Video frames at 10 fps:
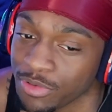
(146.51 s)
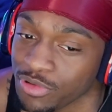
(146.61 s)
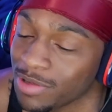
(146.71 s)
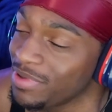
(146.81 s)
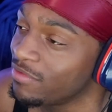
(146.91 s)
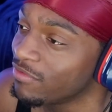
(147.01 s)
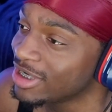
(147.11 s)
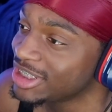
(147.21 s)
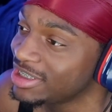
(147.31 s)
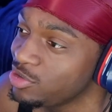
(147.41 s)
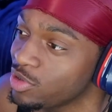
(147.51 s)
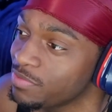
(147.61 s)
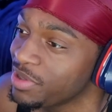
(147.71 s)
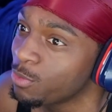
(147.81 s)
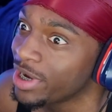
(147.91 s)
You could be Russian, you
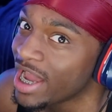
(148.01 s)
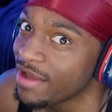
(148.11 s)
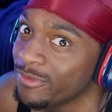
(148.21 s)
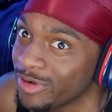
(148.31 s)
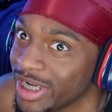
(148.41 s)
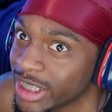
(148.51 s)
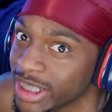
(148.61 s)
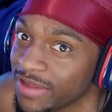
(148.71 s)
can be whatever, nigga.